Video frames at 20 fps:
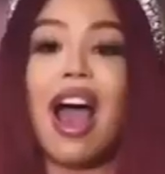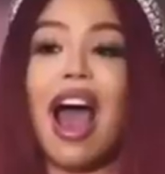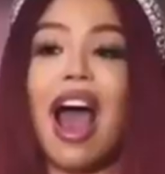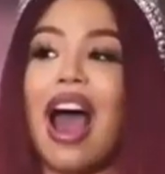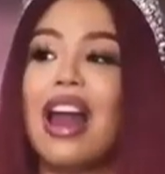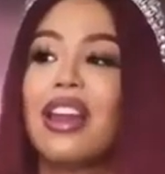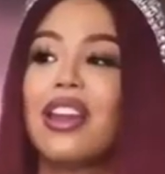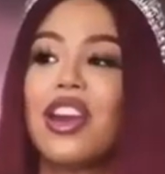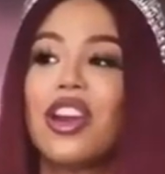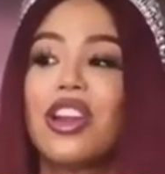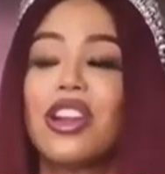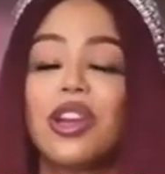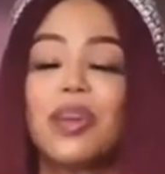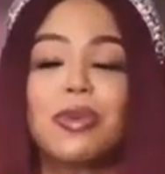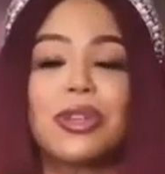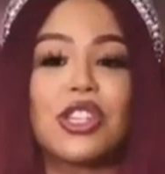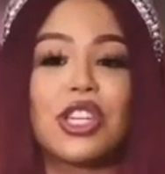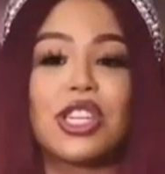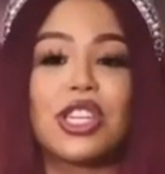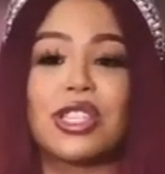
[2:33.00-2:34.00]
I literally
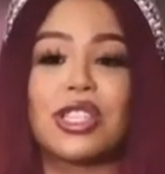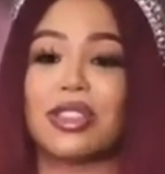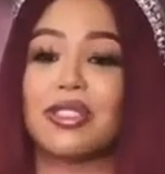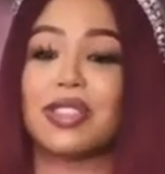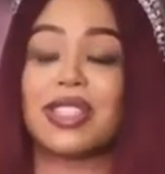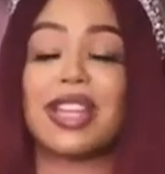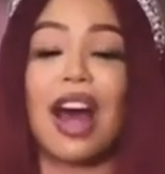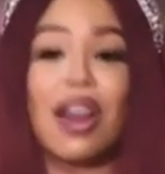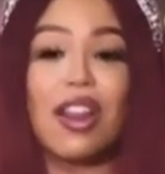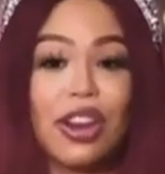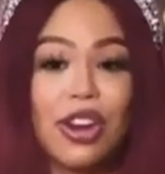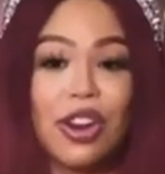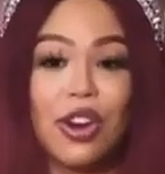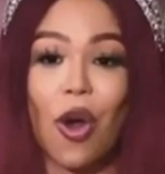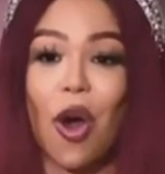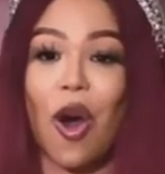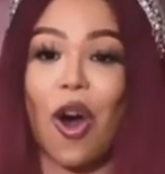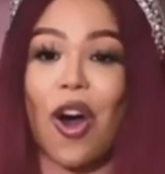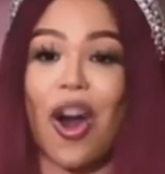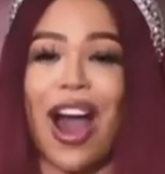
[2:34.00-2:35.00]
was just telling it
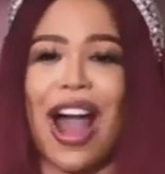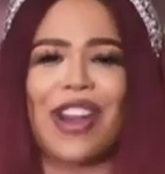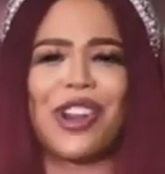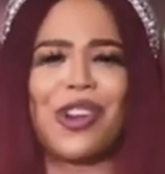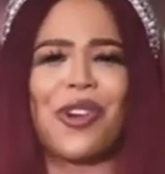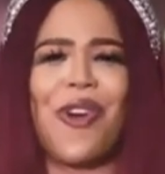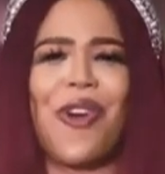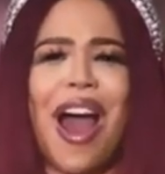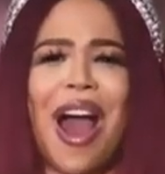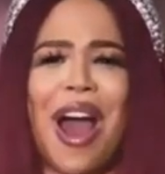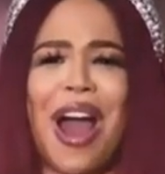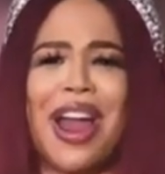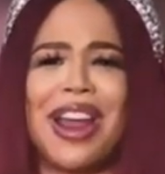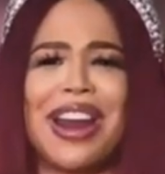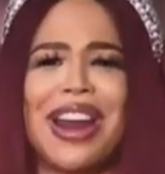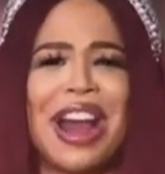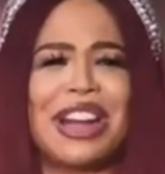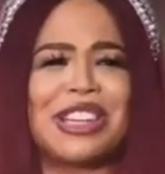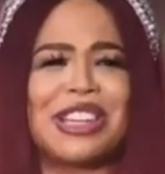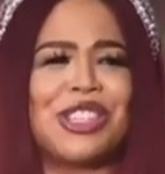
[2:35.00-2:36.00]
all. I cried.
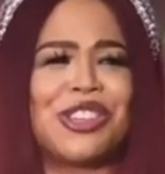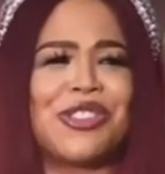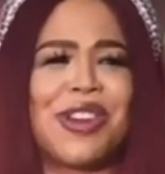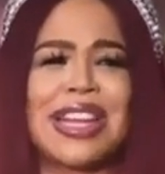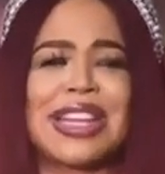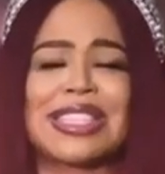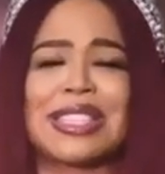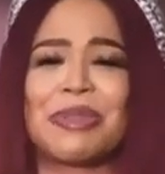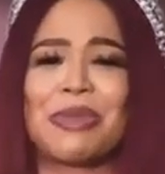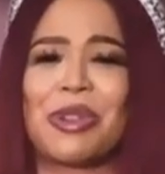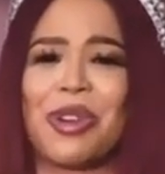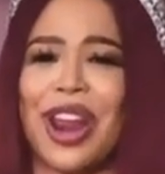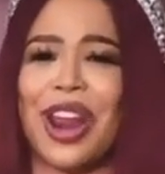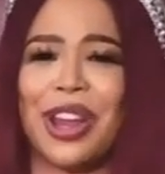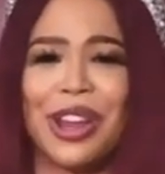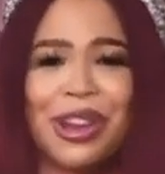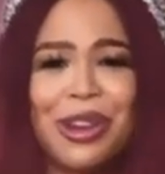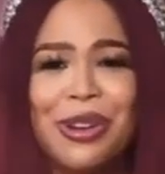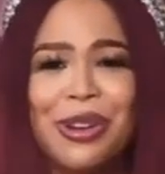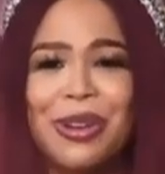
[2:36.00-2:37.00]
I drank some Grey
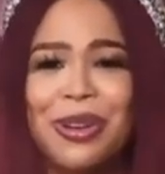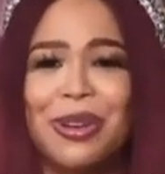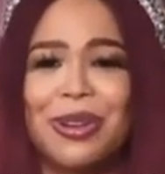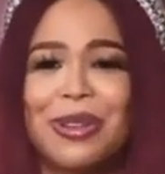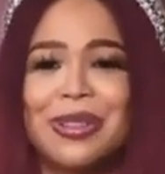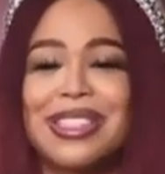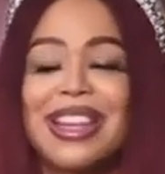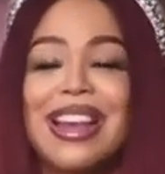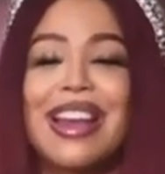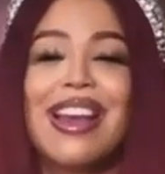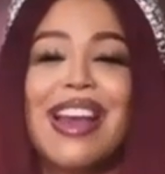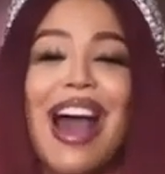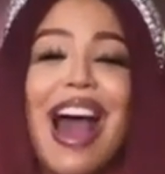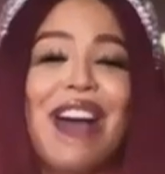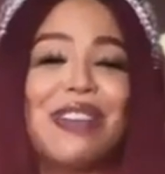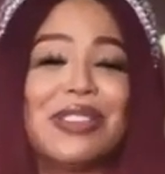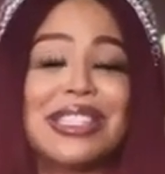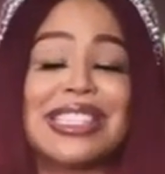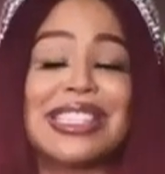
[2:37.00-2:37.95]
Goose. I was